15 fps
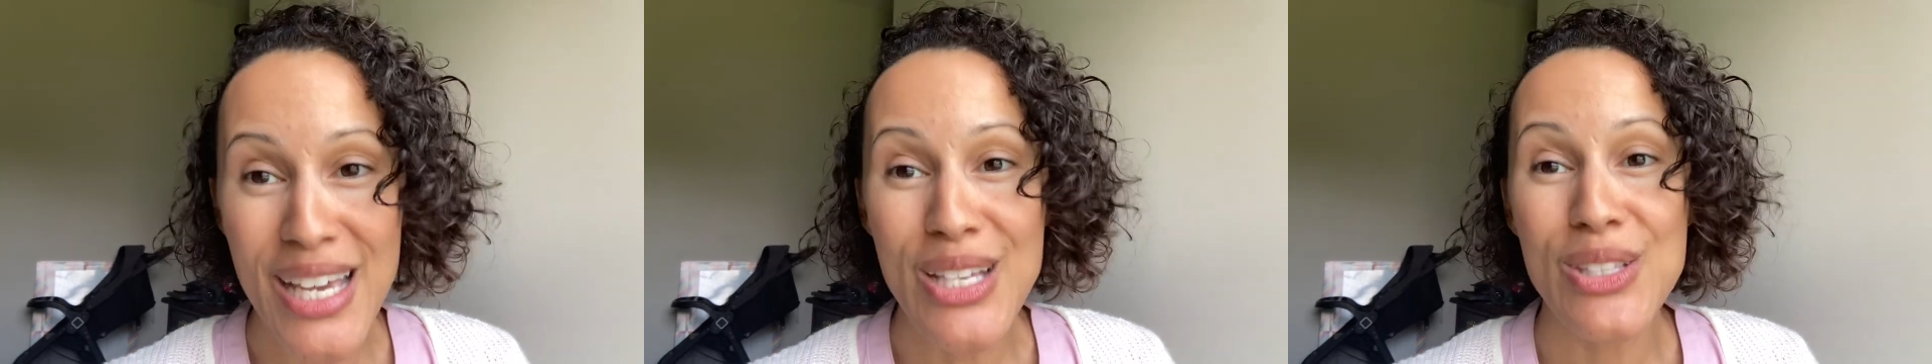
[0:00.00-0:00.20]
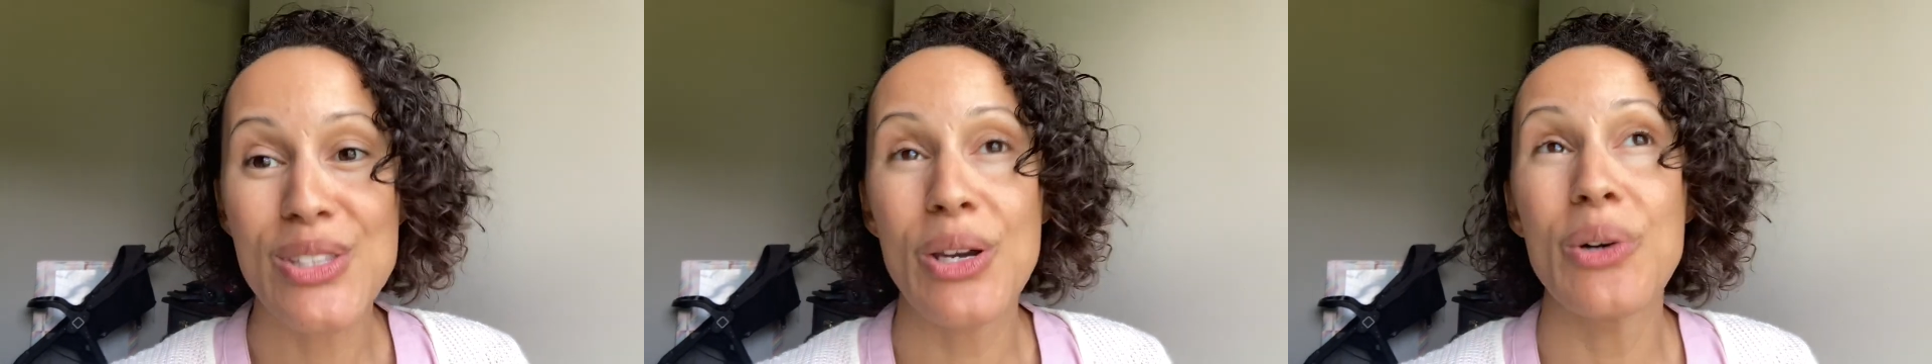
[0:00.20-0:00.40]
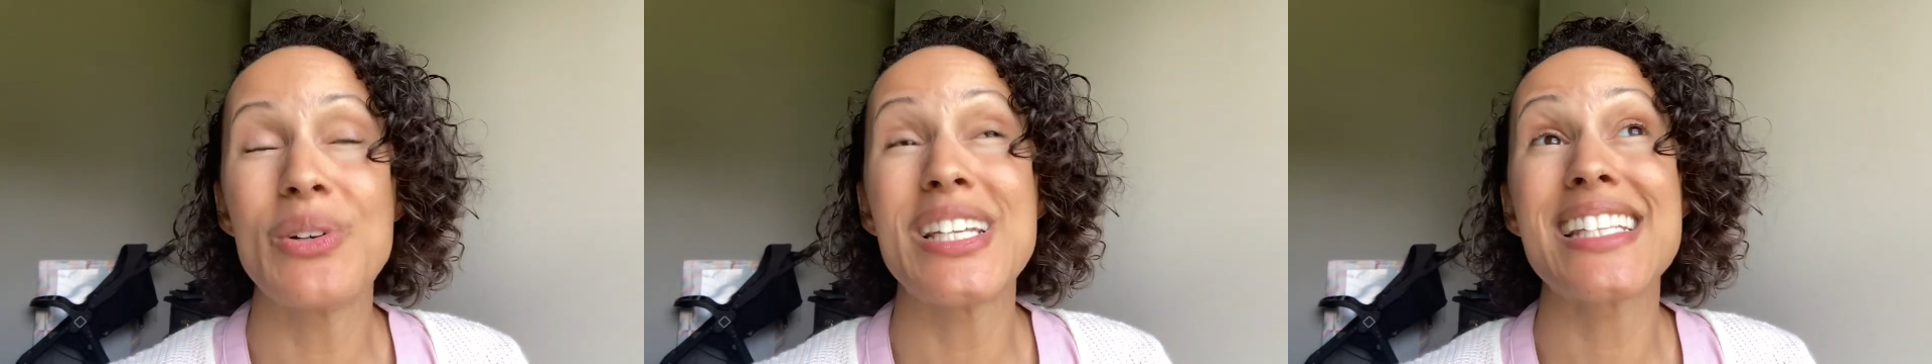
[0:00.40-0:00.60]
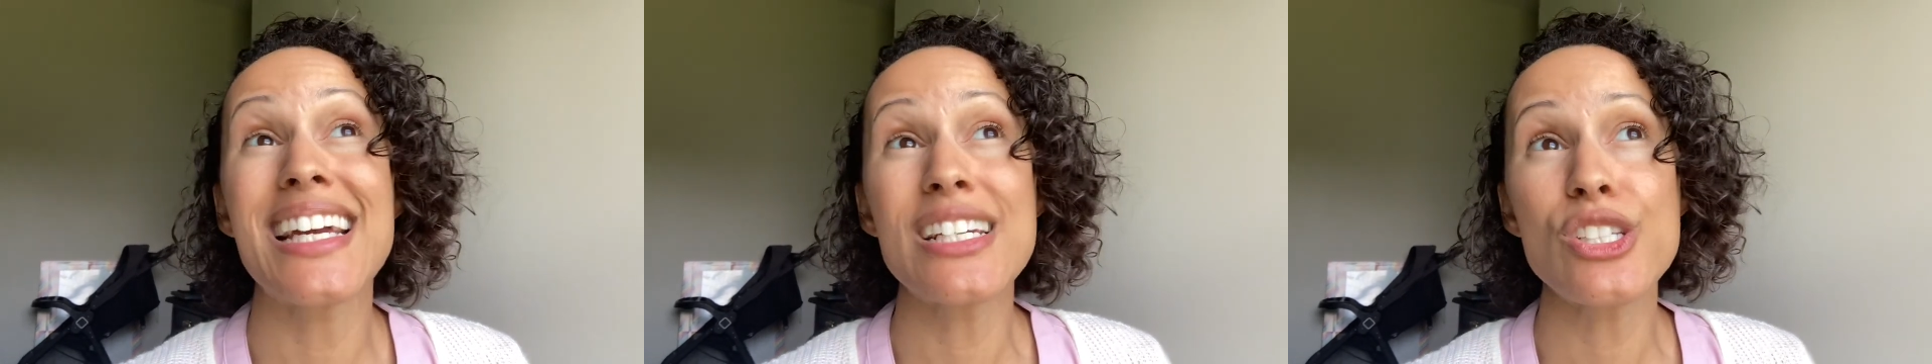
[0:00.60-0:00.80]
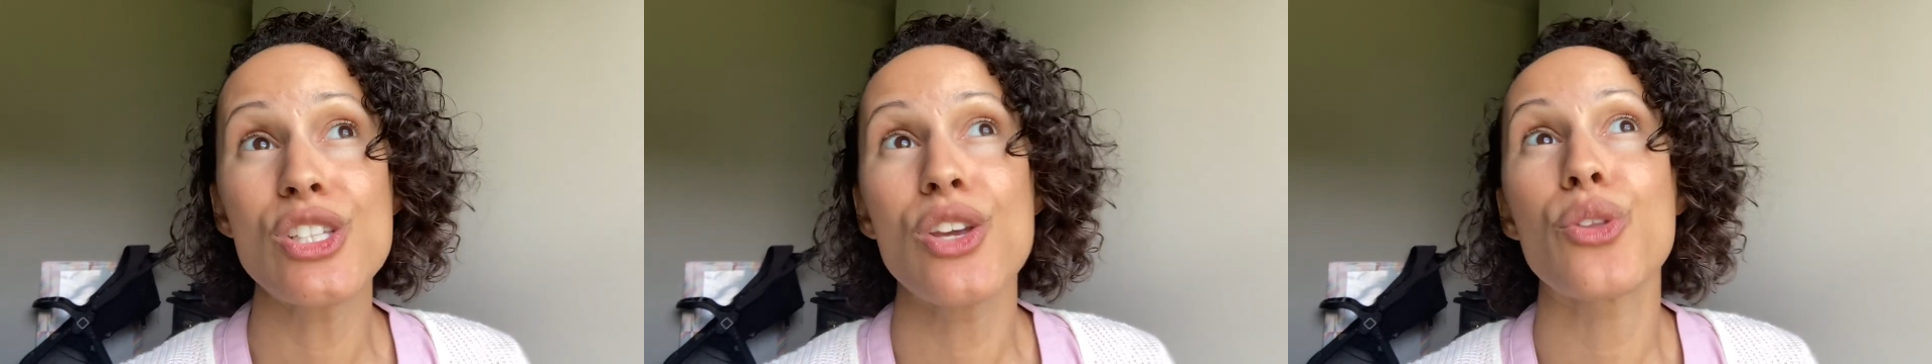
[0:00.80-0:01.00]
So it's
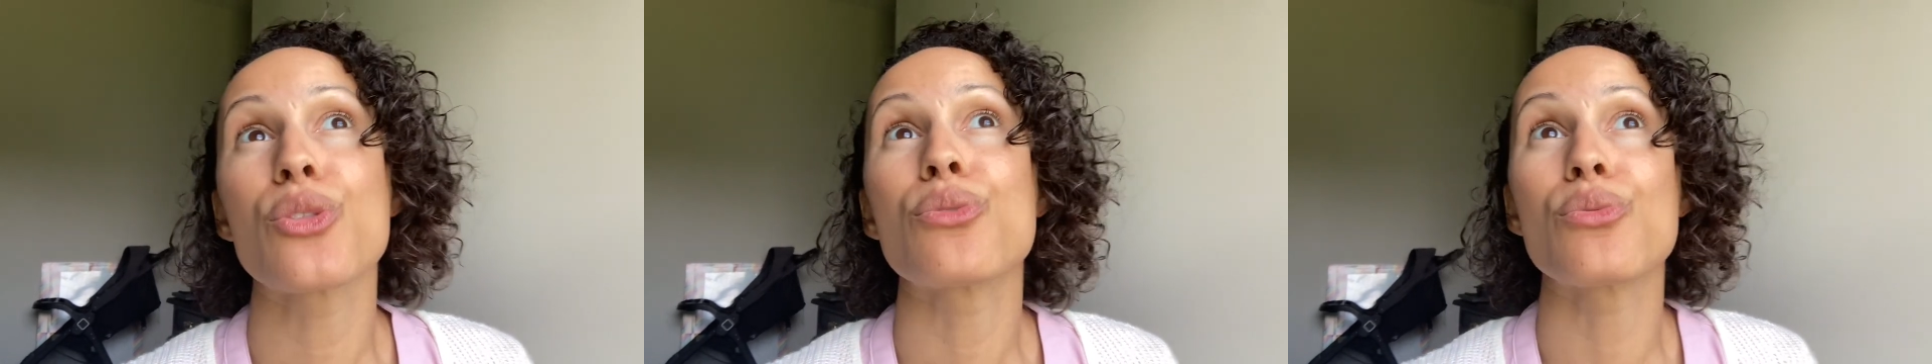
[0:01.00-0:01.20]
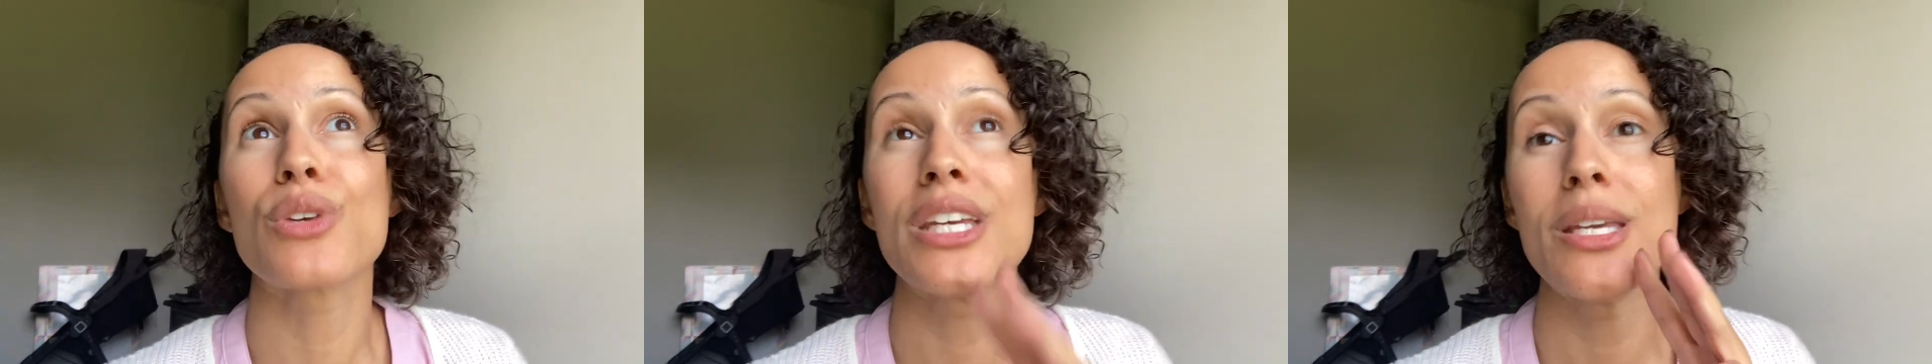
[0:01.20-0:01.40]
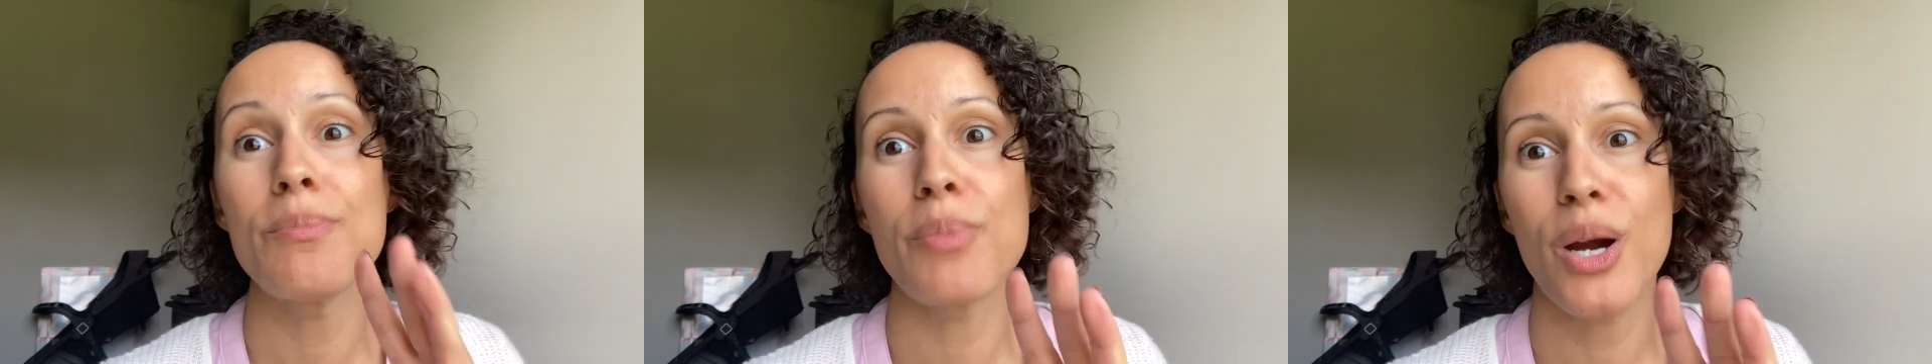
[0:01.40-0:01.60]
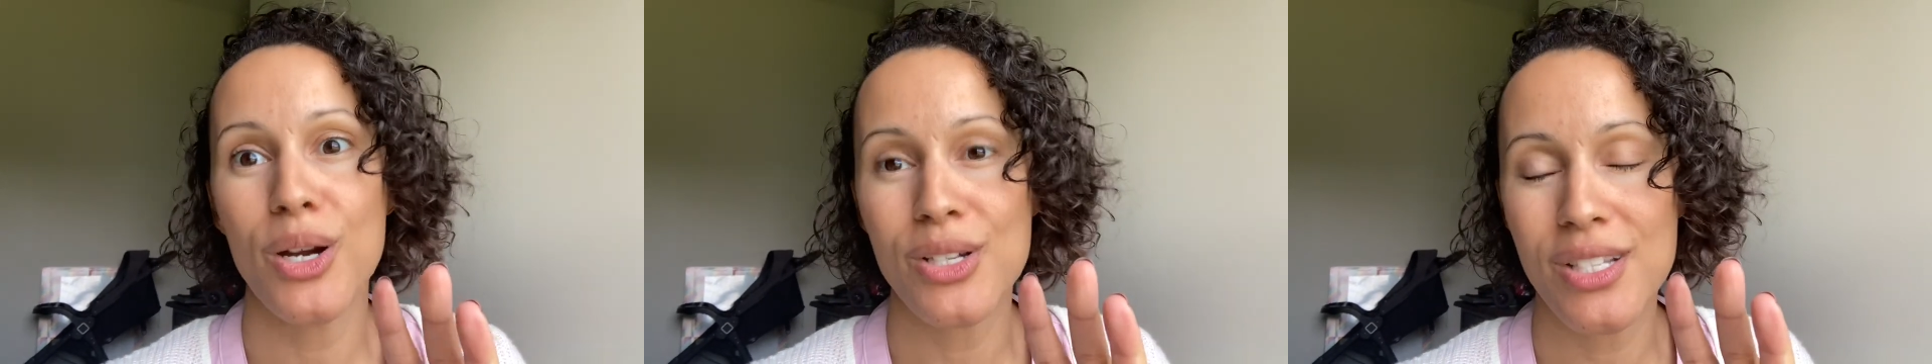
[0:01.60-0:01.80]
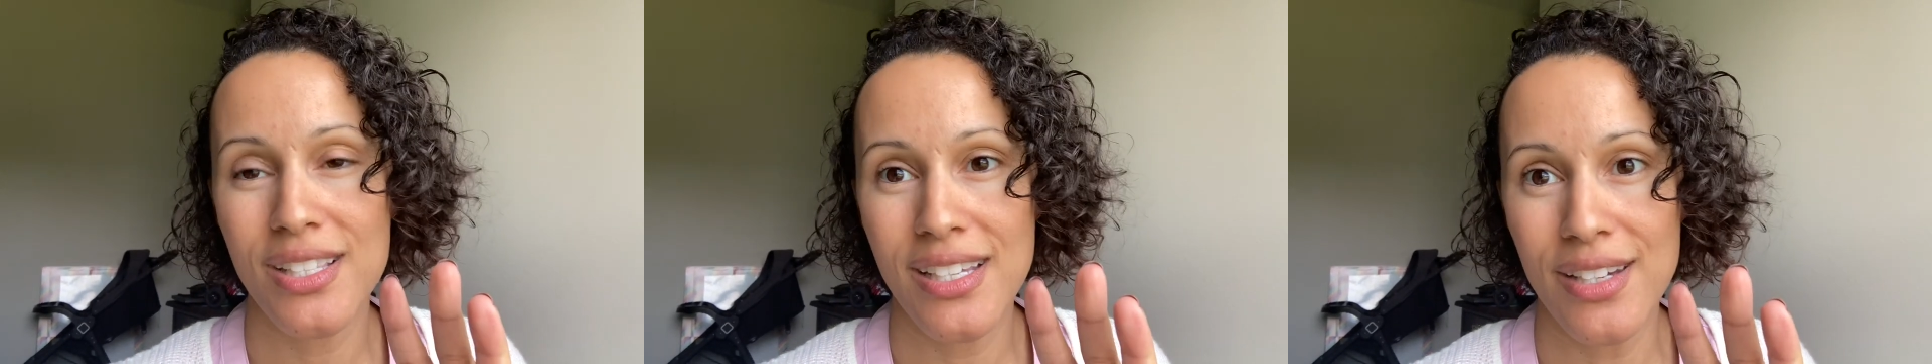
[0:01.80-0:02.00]
actually a
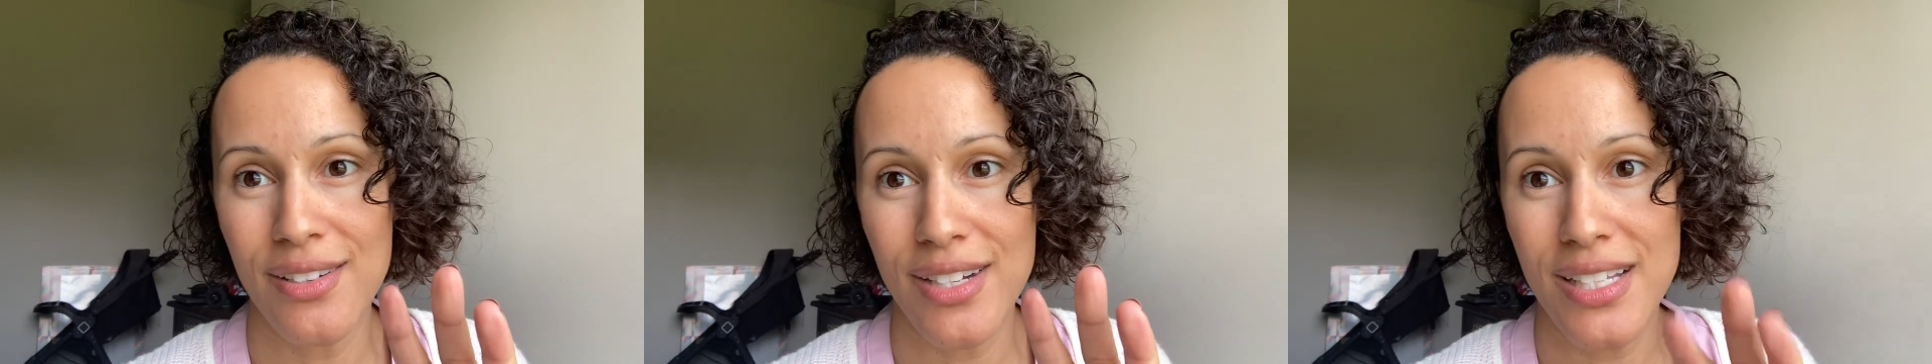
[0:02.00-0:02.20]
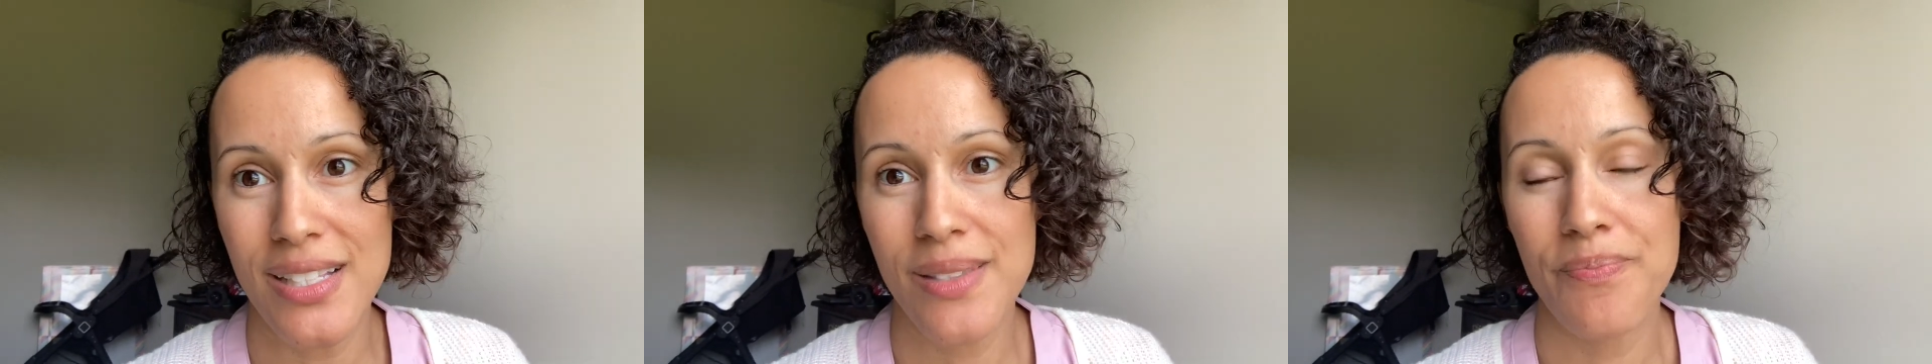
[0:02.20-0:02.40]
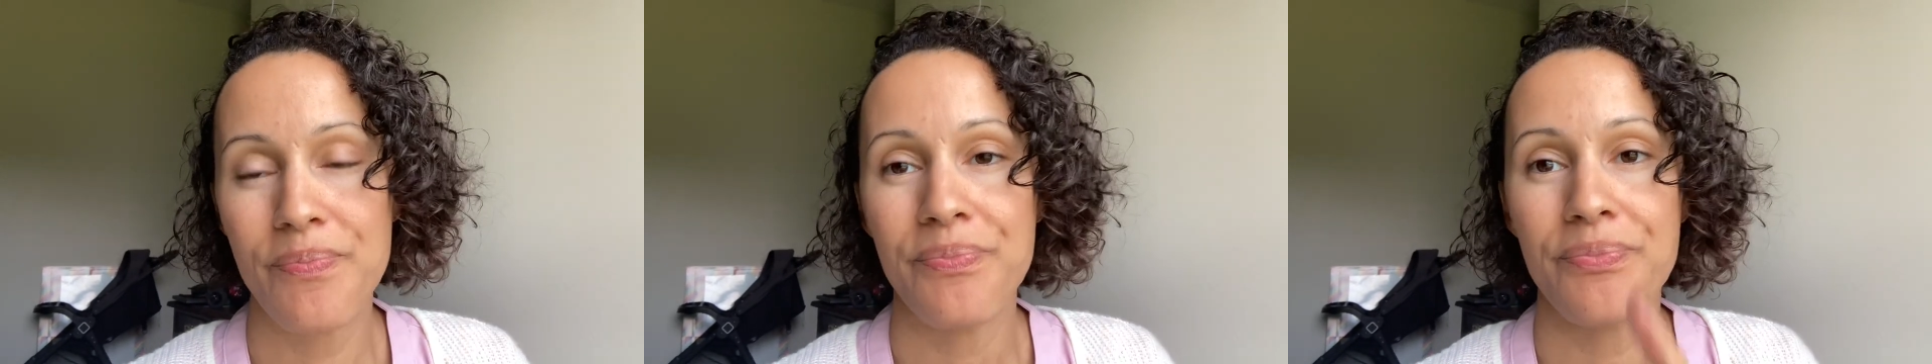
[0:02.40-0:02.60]
3-part series.